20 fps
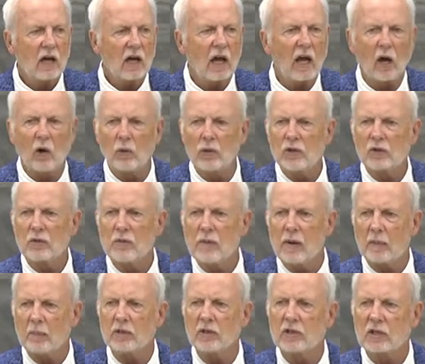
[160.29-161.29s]
I always
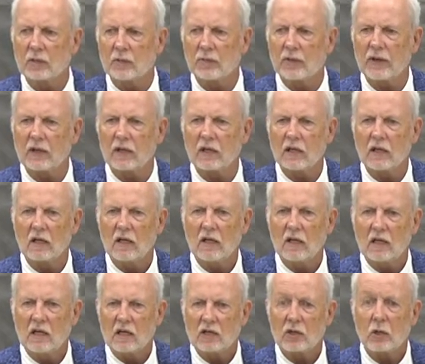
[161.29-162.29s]
remembered something.
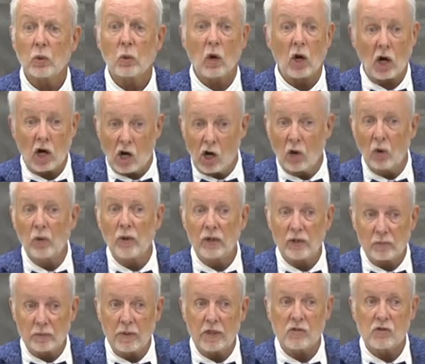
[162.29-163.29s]
She will
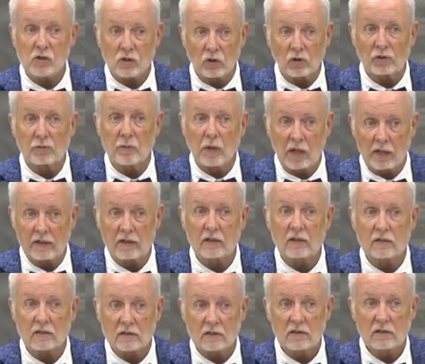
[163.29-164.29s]
always be Jill's mother.